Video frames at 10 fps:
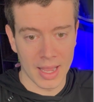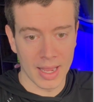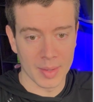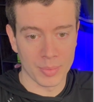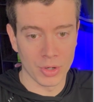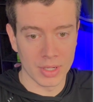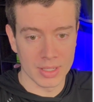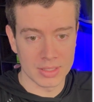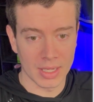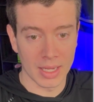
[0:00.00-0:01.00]
and put
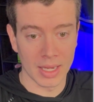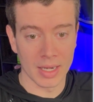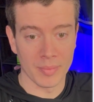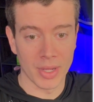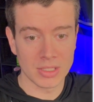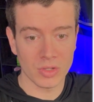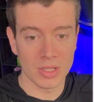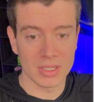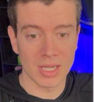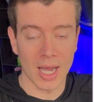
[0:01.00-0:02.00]
it in basically
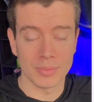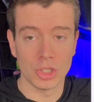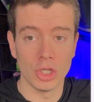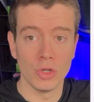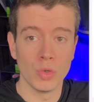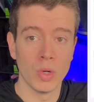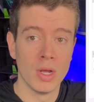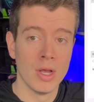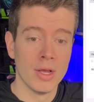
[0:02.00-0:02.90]
the top two,